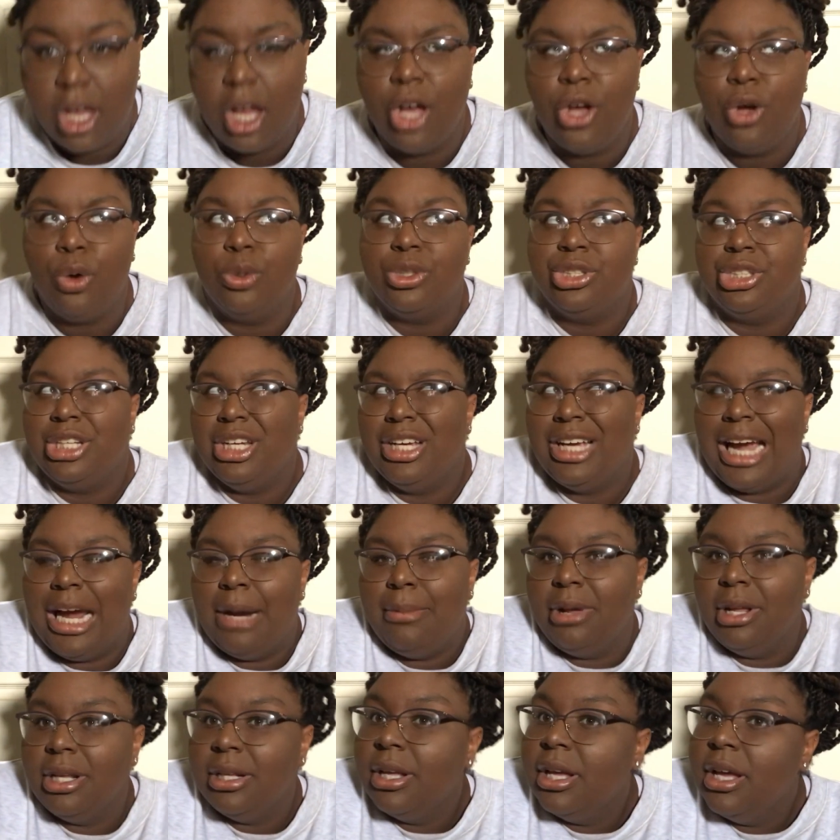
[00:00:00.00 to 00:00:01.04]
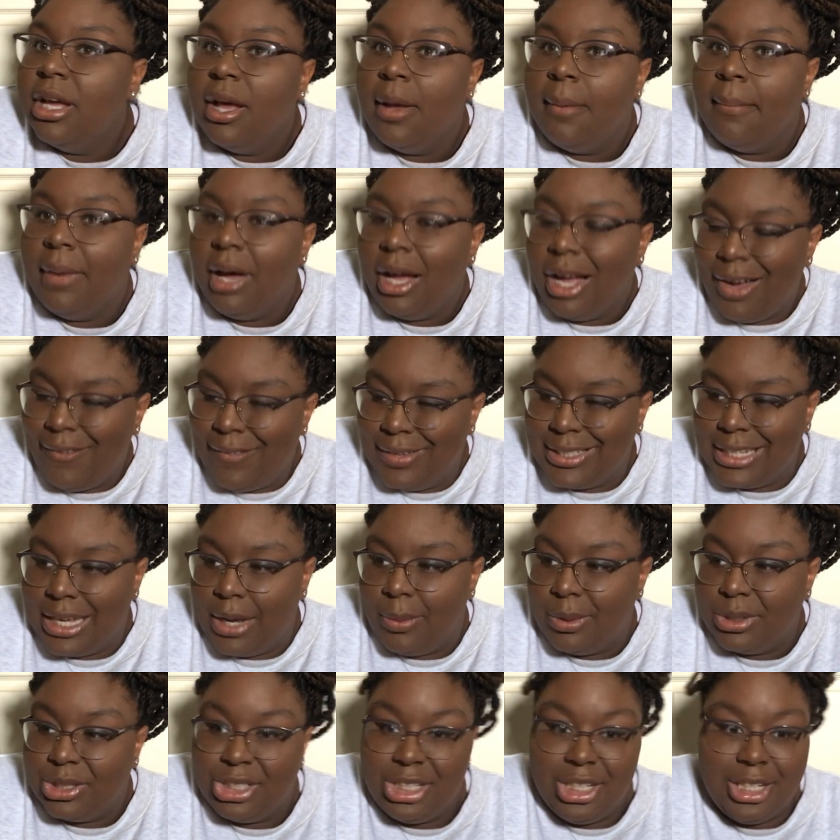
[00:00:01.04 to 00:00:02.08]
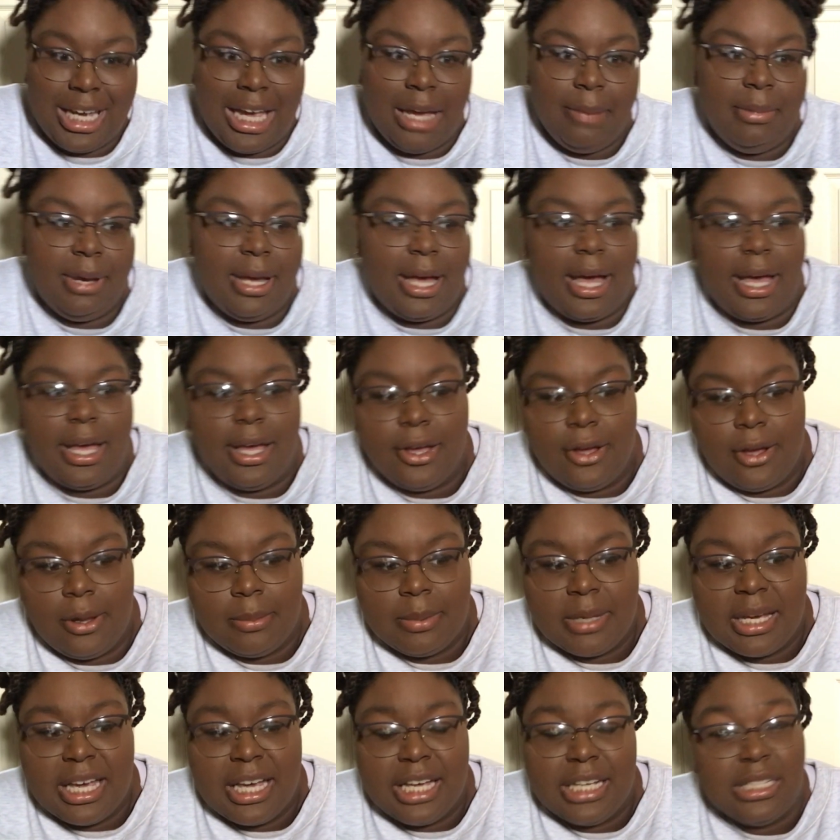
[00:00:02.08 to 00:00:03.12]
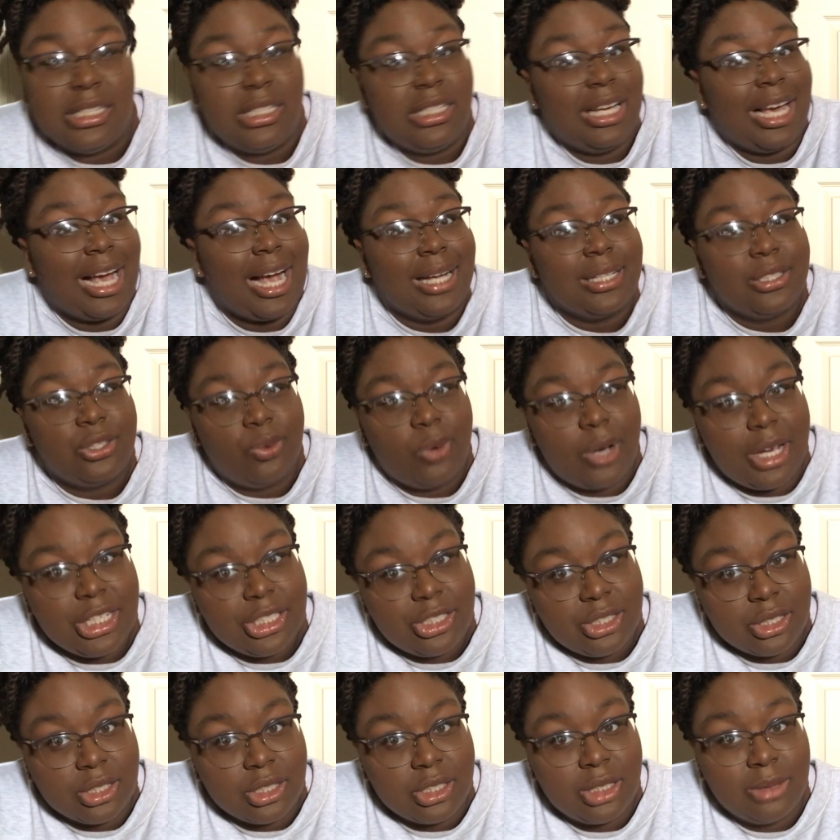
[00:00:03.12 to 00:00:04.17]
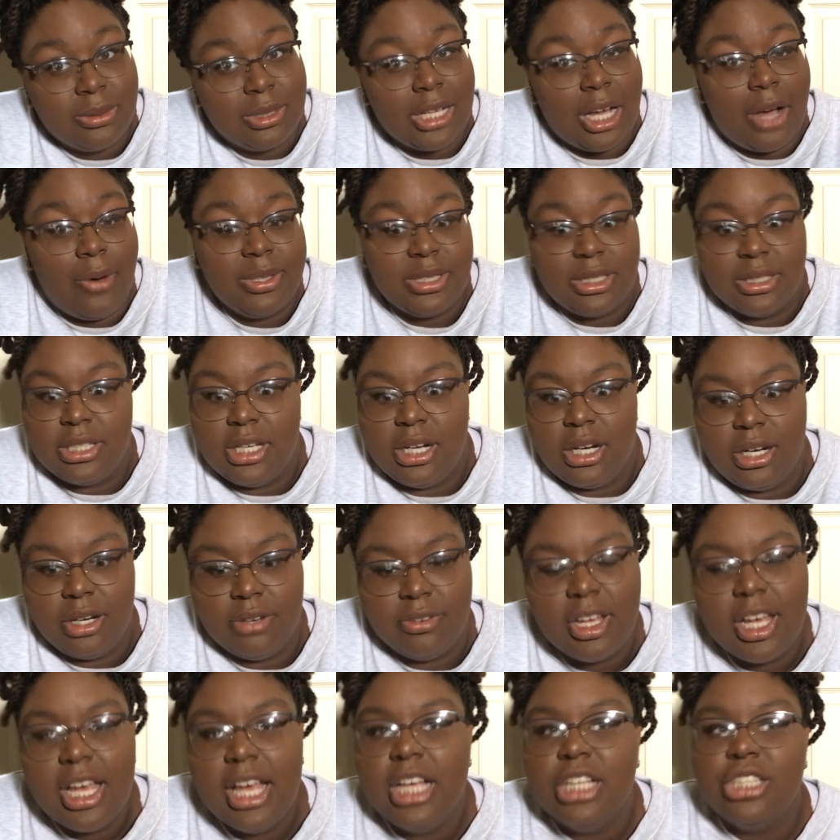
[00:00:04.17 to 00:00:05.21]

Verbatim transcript: oh, she came to my office hours. She came and got help. She asked questions. She was always attentive.